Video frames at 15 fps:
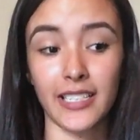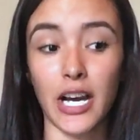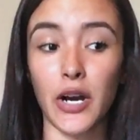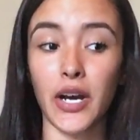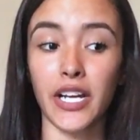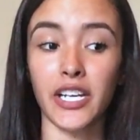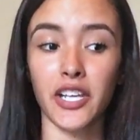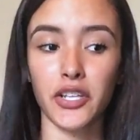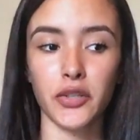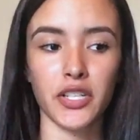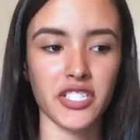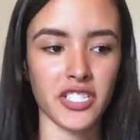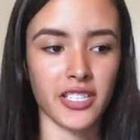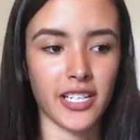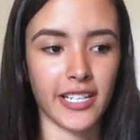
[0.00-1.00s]
Now, another
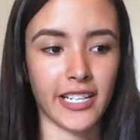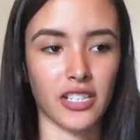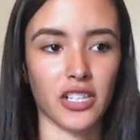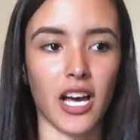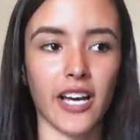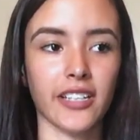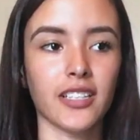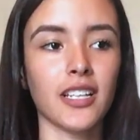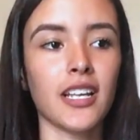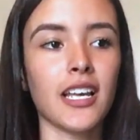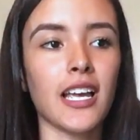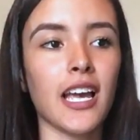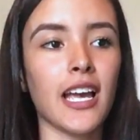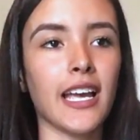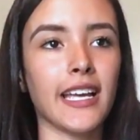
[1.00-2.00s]
question that I get a lot
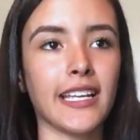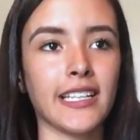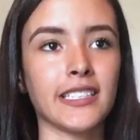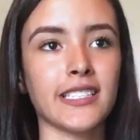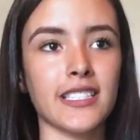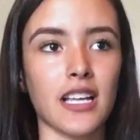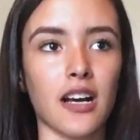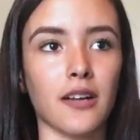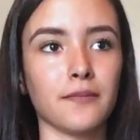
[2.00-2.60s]
is